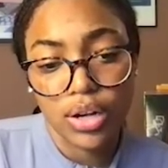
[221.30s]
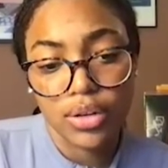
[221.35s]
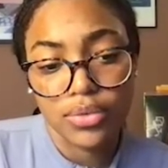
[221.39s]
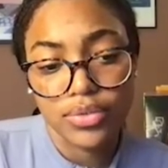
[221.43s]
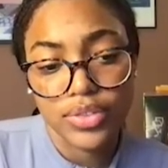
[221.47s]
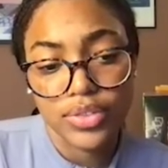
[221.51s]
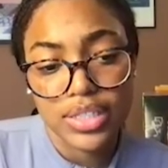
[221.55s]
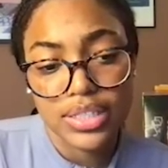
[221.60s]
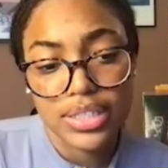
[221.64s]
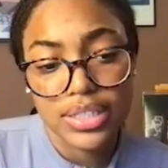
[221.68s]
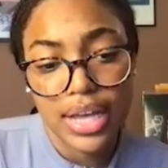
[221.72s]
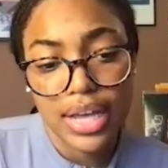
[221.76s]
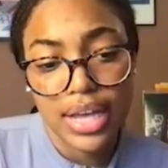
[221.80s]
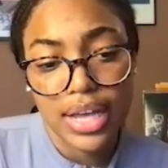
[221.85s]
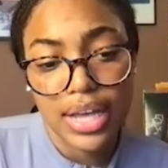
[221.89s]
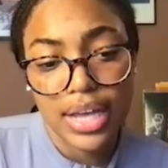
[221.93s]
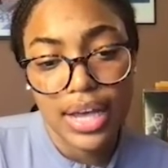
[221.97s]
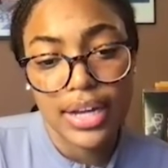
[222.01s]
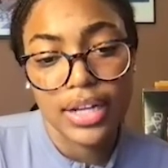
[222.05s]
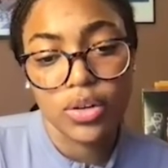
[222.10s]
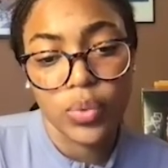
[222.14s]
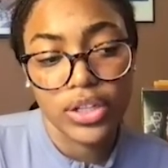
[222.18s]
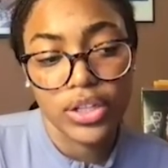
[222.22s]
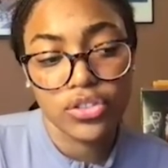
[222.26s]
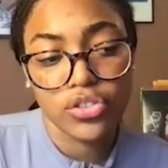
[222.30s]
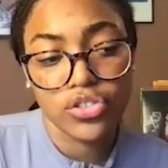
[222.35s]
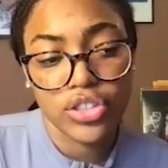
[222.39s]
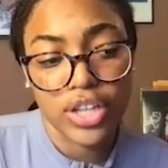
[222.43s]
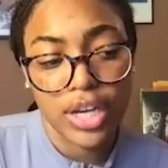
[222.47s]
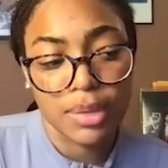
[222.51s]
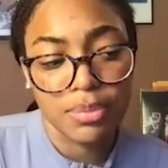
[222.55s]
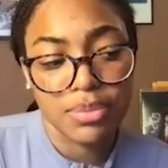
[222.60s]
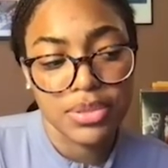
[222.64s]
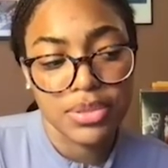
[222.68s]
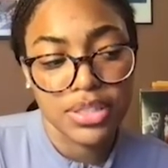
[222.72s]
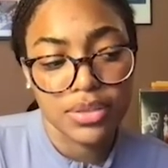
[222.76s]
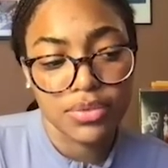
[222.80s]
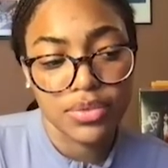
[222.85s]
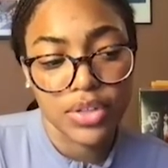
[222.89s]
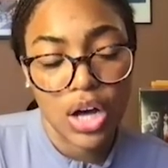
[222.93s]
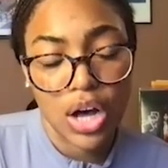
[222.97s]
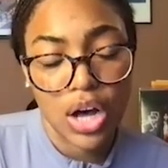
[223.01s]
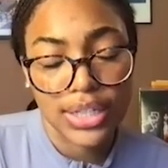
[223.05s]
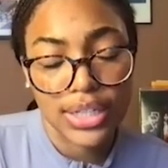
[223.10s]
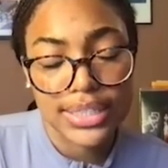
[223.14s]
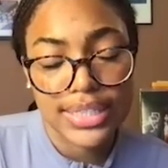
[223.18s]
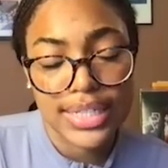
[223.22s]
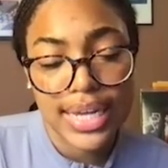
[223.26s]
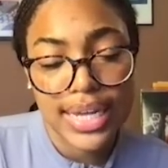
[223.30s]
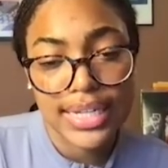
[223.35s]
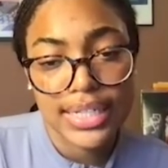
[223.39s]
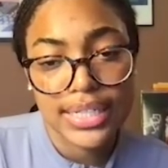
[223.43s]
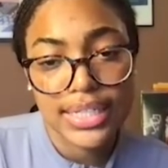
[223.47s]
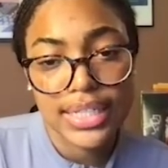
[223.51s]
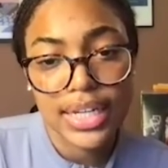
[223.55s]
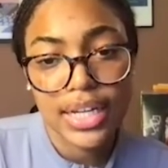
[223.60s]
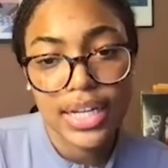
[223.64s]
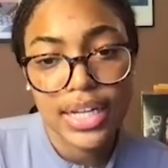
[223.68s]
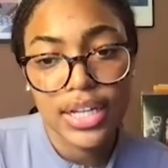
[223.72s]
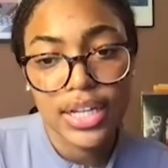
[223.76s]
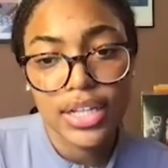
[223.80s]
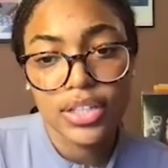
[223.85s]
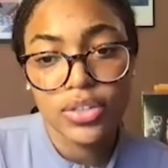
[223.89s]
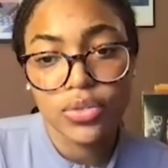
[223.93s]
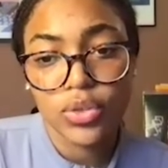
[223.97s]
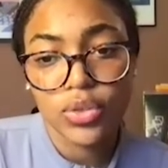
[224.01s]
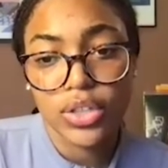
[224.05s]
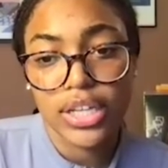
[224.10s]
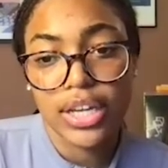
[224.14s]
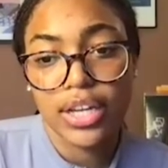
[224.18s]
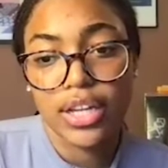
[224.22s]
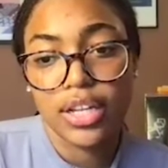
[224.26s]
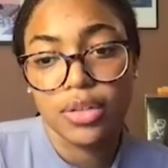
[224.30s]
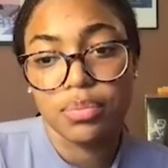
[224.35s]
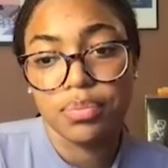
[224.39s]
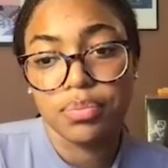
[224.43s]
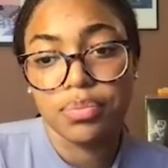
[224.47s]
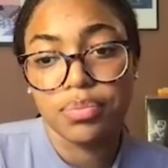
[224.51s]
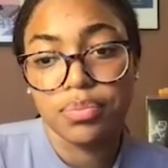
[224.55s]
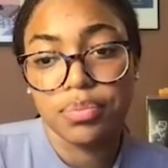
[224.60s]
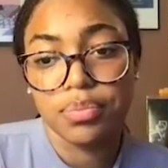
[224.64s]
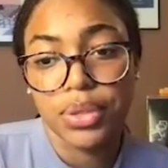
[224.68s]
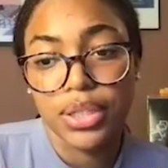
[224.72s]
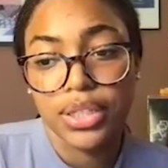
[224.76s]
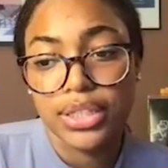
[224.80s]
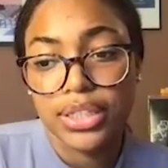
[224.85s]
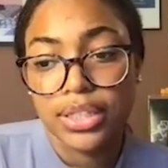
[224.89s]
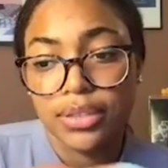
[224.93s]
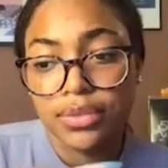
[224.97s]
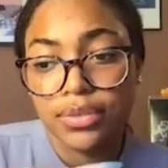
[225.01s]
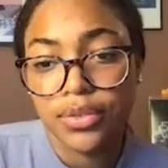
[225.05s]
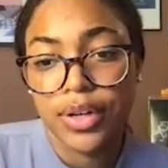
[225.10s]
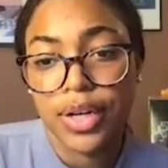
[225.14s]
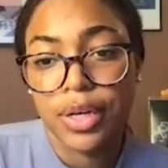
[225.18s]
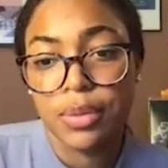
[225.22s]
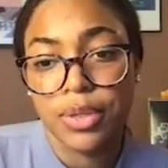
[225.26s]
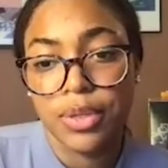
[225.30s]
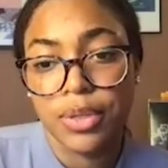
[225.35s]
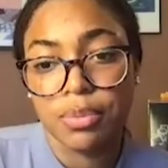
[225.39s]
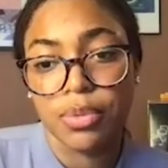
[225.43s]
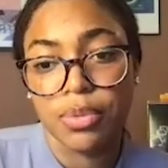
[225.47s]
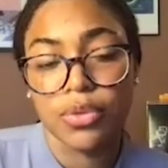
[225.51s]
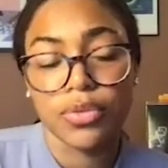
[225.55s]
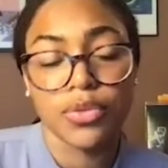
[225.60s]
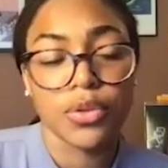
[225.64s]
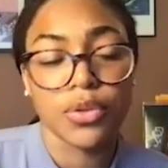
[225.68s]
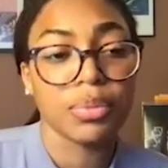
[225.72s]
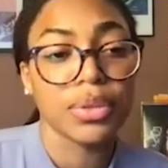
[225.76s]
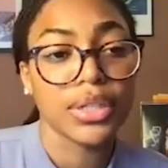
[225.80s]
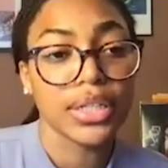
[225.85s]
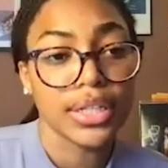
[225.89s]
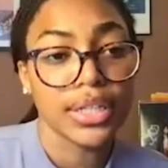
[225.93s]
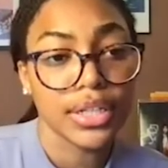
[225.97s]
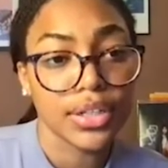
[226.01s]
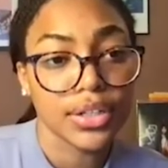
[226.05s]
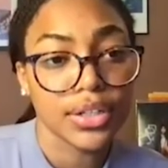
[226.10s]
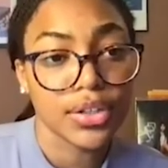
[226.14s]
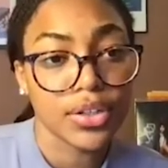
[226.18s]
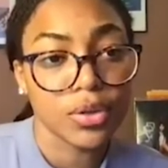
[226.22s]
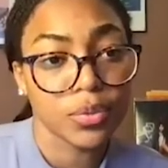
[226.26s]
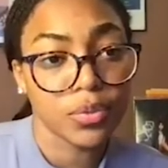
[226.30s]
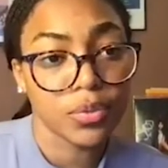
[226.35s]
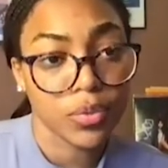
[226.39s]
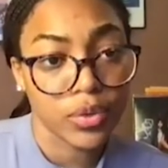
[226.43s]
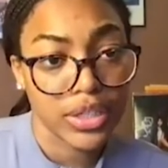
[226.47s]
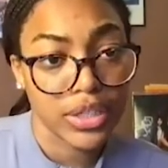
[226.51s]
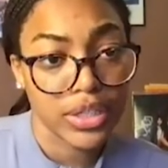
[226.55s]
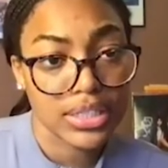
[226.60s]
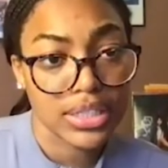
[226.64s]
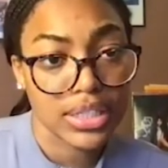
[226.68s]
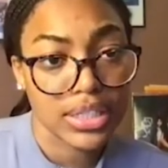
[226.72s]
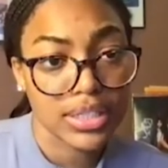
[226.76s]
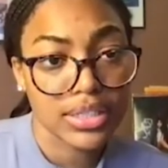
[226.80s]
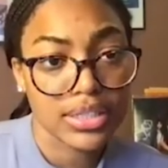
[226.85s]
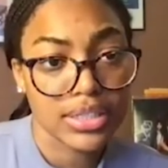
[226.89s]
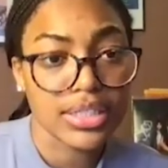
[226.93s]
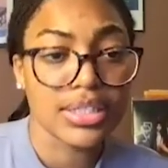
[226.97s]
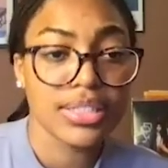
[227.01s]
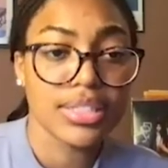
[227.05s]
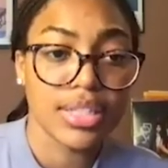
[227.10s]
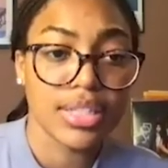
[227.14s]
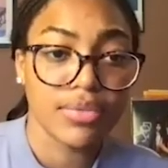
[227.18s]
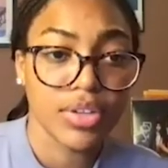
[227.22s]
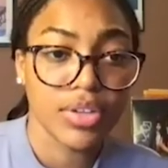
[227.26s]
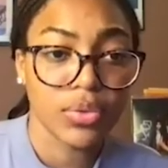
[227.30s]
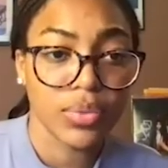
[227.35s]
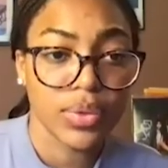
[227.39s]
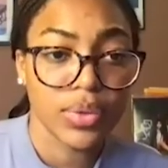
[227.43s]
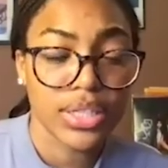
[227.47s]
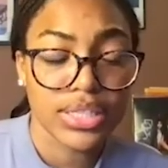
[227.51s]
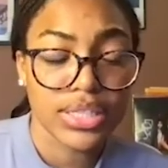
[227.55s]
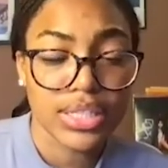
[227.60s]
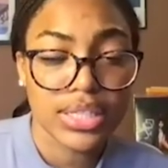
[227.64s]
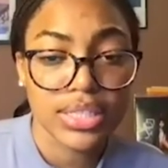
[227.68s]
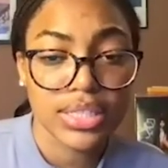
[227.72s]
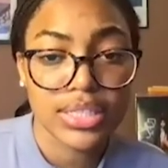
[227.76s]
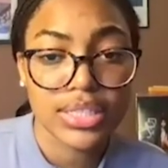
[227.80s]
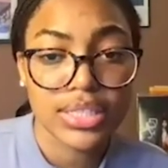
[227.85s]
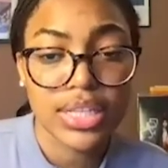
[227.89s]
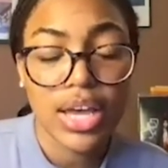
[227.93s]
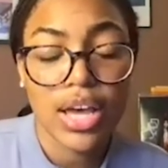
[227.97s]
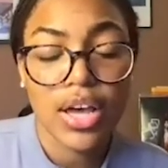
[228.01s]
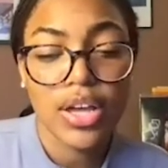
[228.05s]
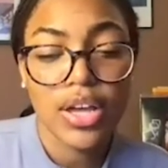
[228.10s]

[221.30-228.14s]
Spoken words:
deciding which types of content can proliferate people for political reasons and civic reasons.